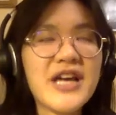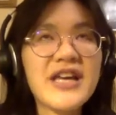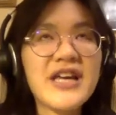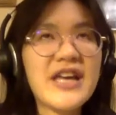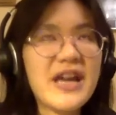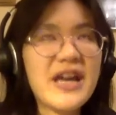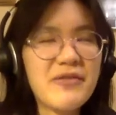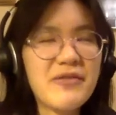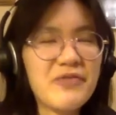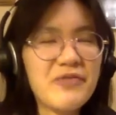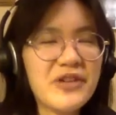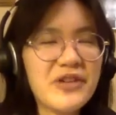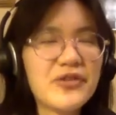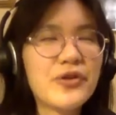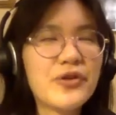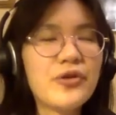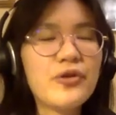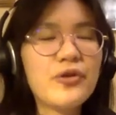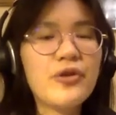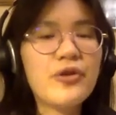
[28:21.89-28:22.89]
I can't read the
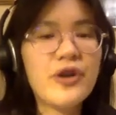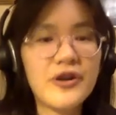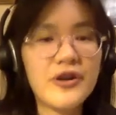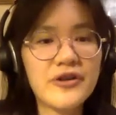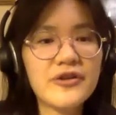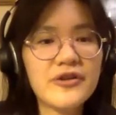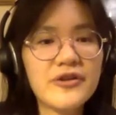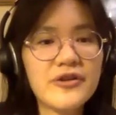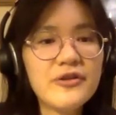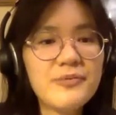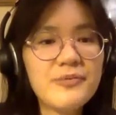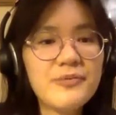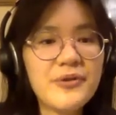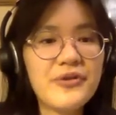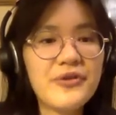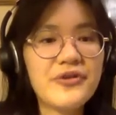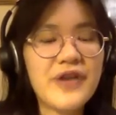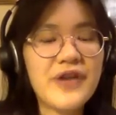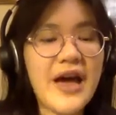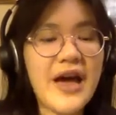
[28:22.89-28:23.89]
whole article,
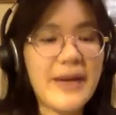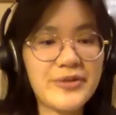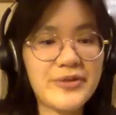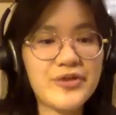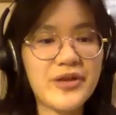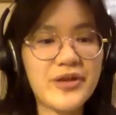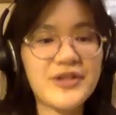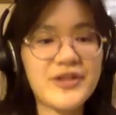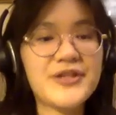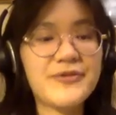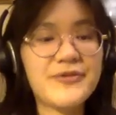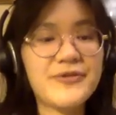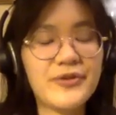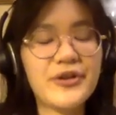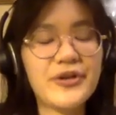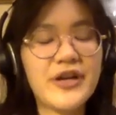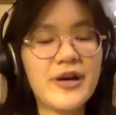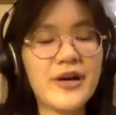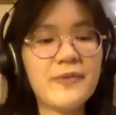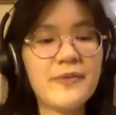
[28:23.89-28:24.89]
but the abstract is
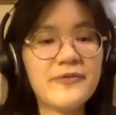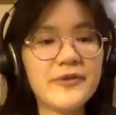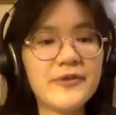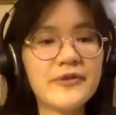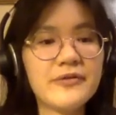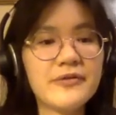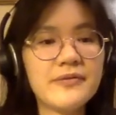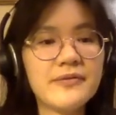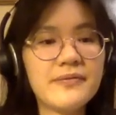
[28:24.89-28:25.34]
really helpful.